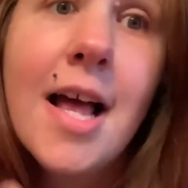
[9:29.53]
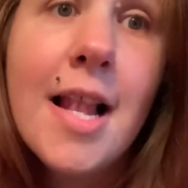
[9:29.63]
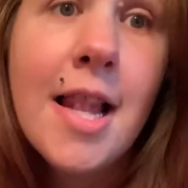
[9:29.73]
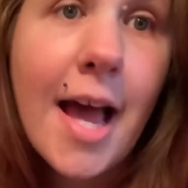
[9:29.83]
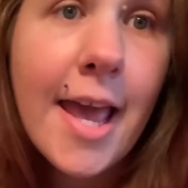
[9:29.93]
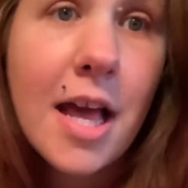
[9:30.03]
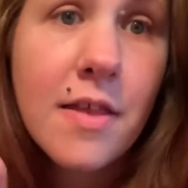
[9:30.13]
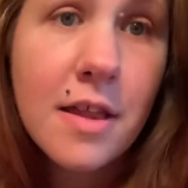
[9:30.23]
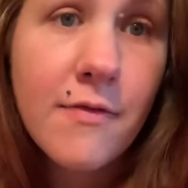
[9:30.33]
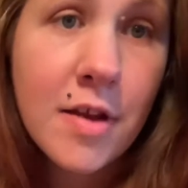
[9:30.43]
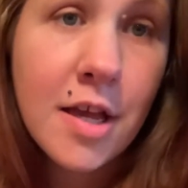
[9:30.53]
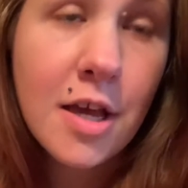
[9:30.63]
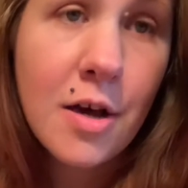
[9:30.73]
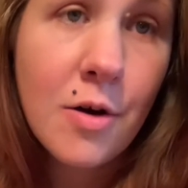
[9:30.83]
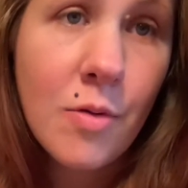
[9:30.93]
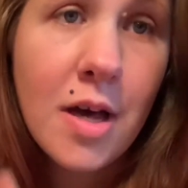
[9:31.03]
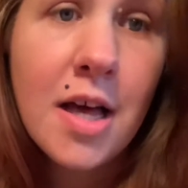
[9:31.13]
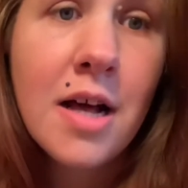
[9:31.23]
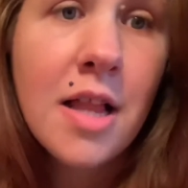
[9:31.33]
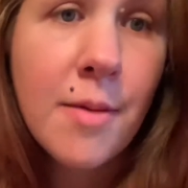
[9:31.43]
like this video.
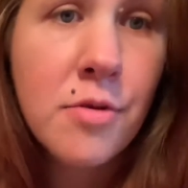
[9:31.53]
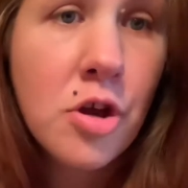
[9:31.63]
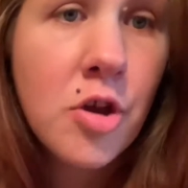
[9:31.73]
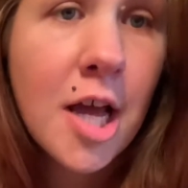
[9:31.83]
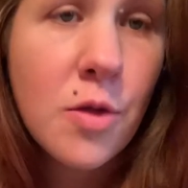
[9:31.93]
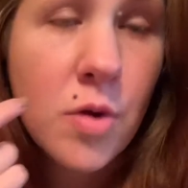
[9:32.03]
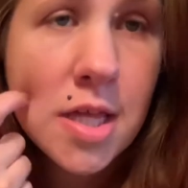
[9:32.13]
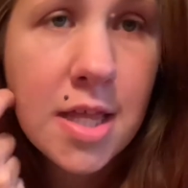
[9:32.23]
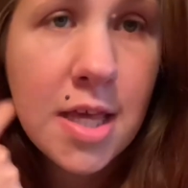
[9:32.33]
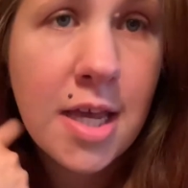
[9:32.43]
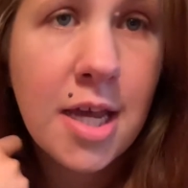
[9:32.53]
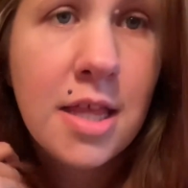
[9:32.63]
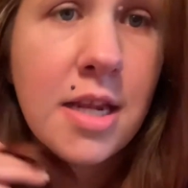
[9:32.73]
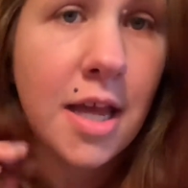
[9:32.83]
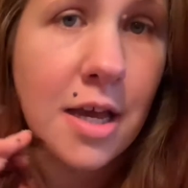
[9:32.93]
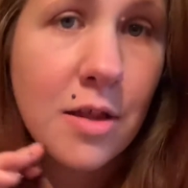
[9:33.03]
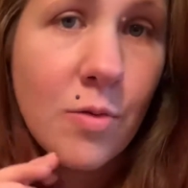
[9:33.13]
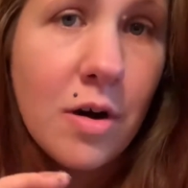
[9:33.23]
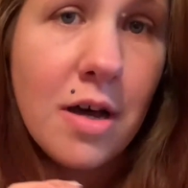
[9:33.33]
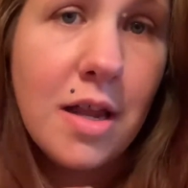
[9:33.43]
Let me know what you guys want to see in the next
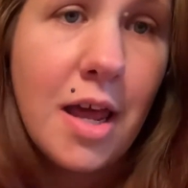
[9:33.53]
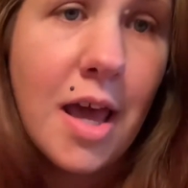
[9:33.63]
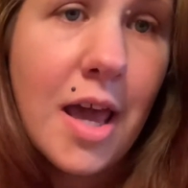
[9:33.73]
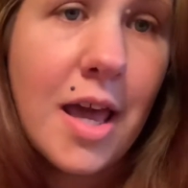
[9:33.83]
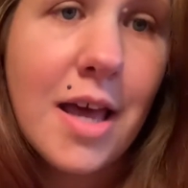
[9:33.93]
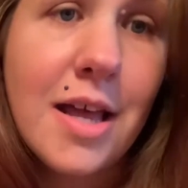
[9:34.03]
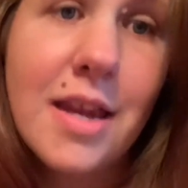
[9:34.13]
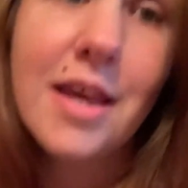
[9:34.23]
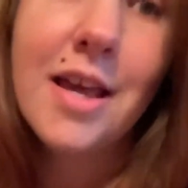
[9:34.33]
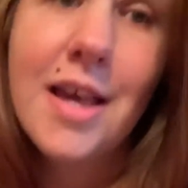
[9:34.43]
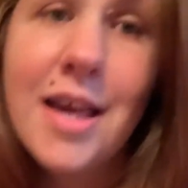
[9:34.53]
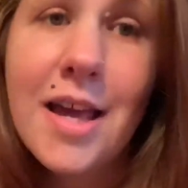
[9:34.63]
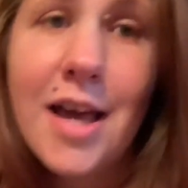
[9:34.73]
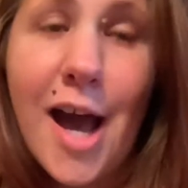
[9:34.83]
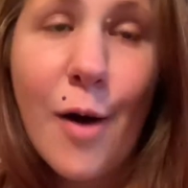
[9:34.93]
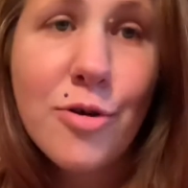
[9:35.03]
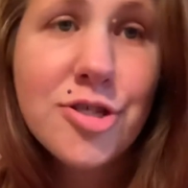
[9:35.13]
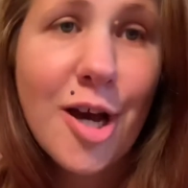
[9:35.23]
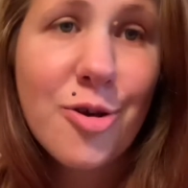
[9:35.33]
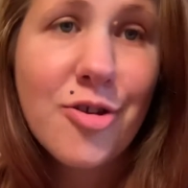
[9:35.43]
one, and I will
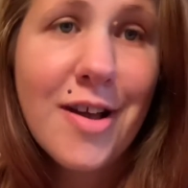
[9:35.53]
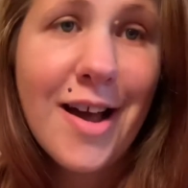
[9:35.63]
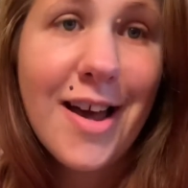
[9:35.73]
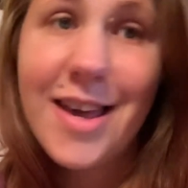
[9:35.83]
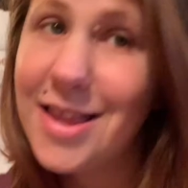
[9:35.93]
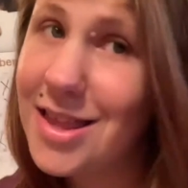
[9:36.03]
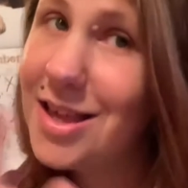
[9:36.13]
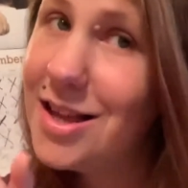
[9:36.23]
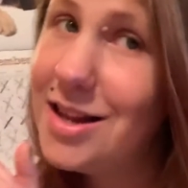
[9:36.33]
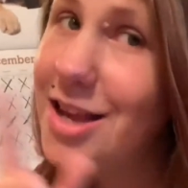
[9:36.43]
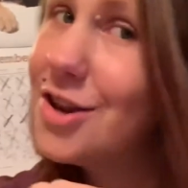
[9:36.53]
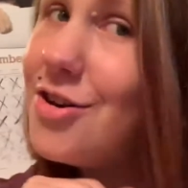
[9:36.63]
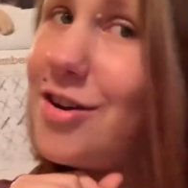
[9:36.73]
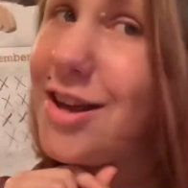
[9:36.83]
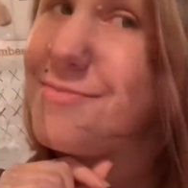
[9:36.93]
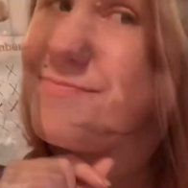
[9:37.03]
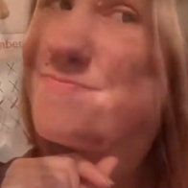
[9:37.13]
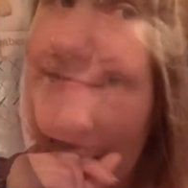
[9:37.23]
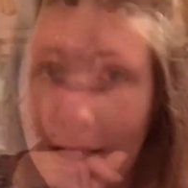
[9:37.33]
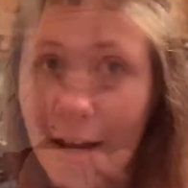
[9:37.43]
chat with you guys later on.
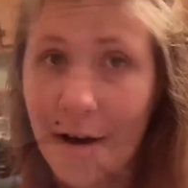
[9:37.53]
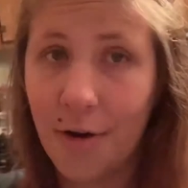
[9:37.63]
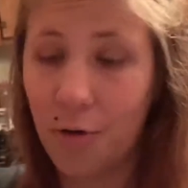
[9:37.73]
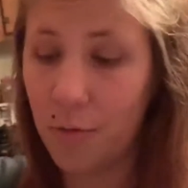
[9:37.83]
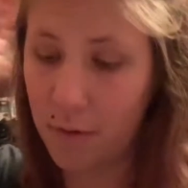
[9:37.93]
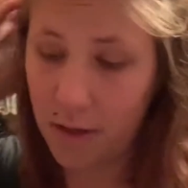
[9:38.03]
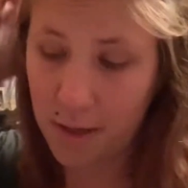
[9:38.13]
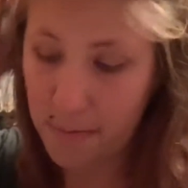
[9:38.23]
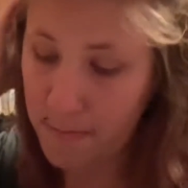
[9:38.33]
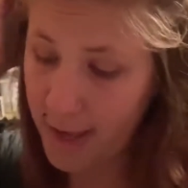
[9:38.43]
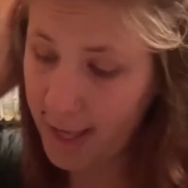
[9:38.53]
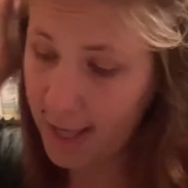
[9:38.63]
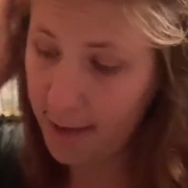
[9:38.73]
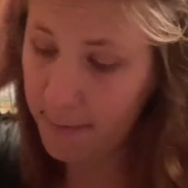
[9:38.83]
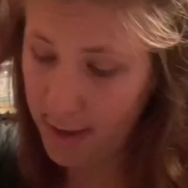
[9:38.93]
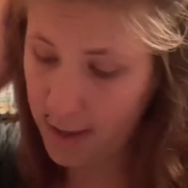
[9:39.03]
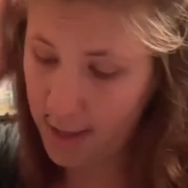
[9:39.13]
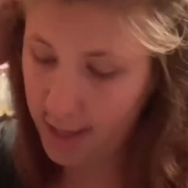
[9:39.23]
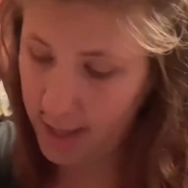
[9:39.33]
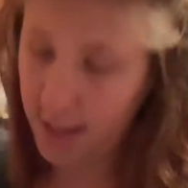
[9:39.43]
Just got home, making me
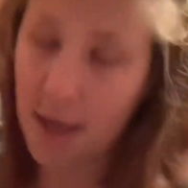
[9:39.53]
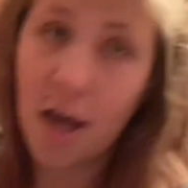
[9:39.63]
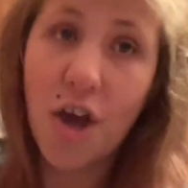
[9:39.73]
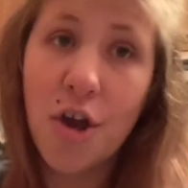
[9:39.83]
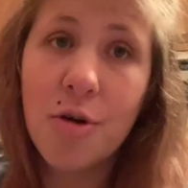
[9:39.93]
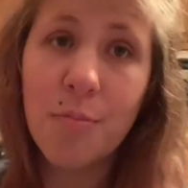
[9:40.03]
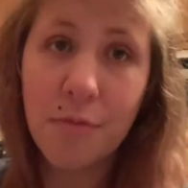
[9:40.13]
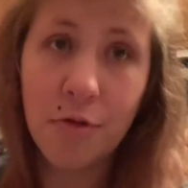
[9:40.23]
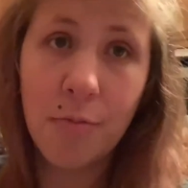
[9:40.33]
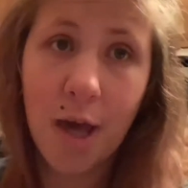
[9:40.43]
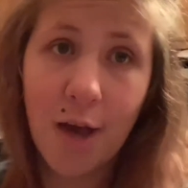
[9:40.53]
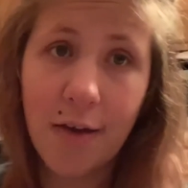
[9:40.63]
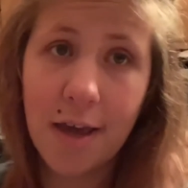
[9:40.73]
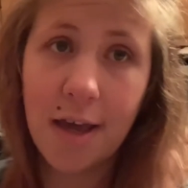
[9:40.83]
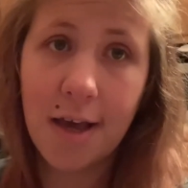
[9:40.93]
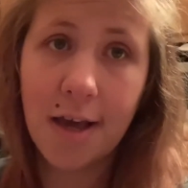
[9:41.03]
a blueberry